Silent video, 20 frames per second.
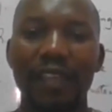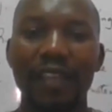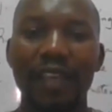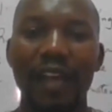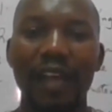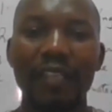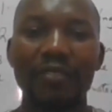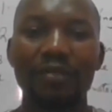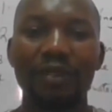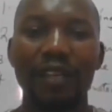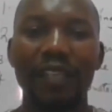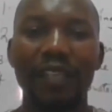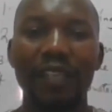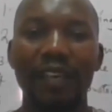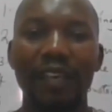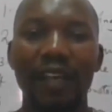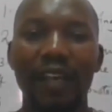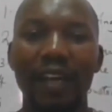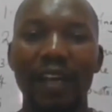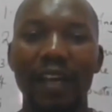he
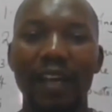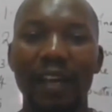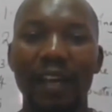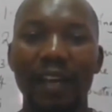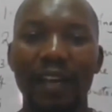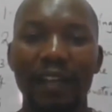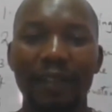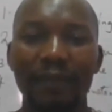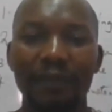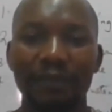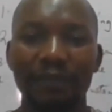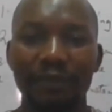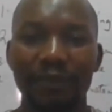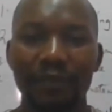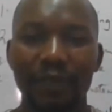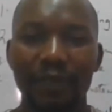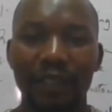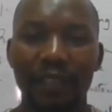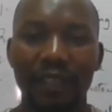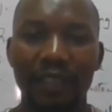actually
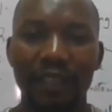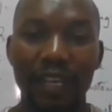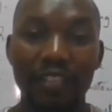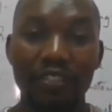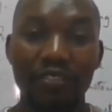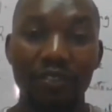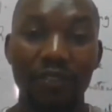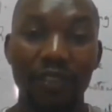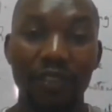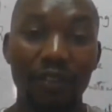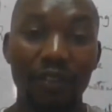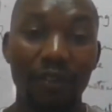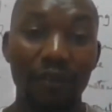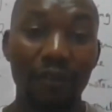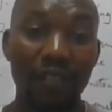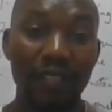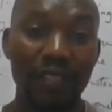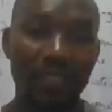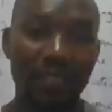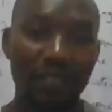cut short the
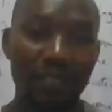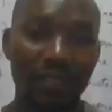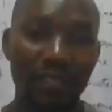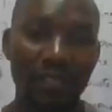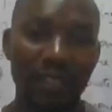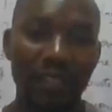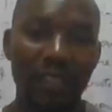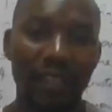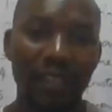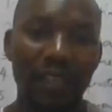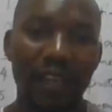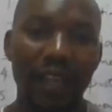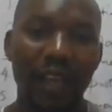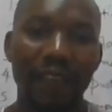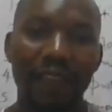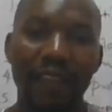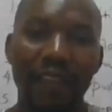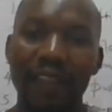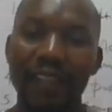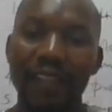conversation
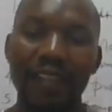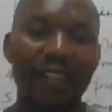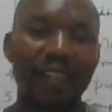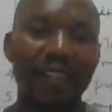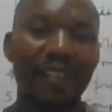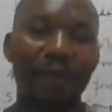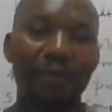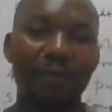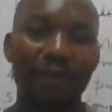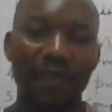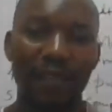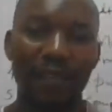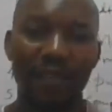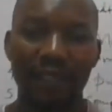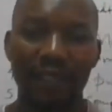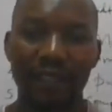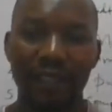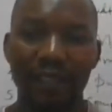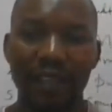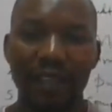and then he
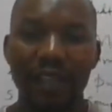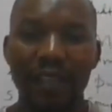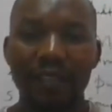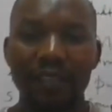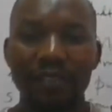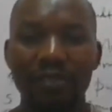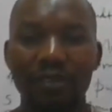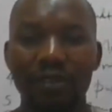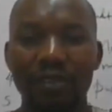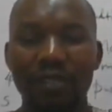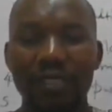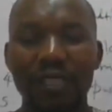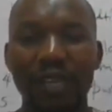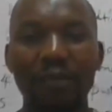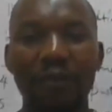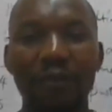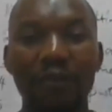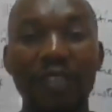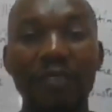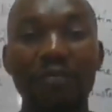disappeared. So
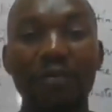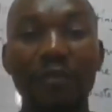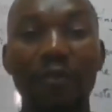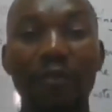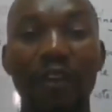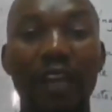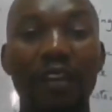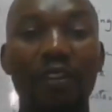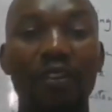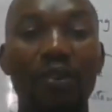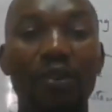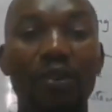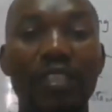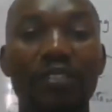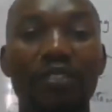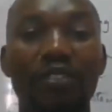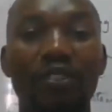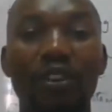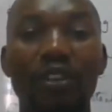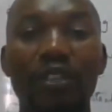some of these people can
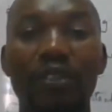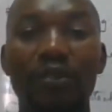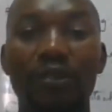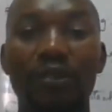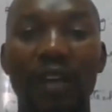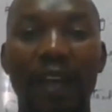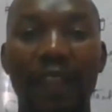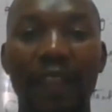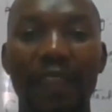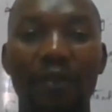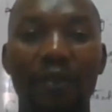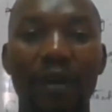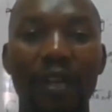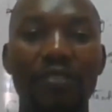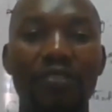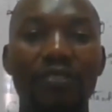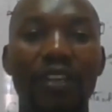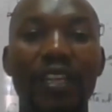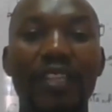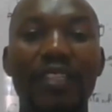always call you and they
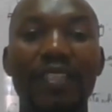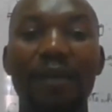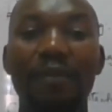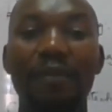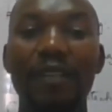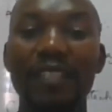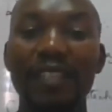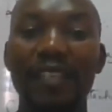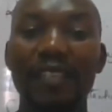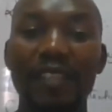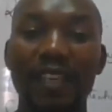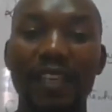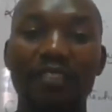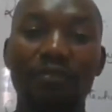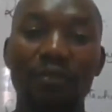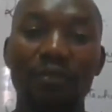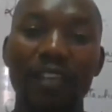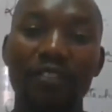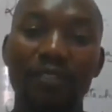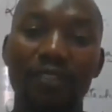want to get some details that
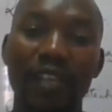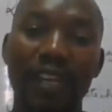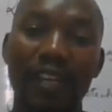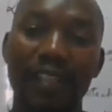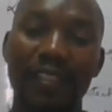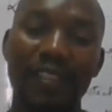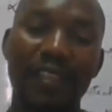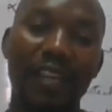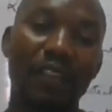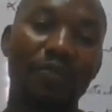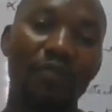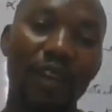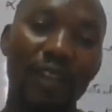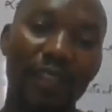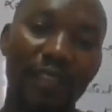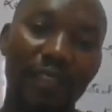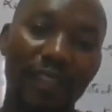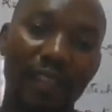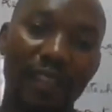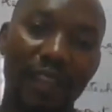you might not understand
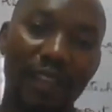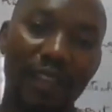why.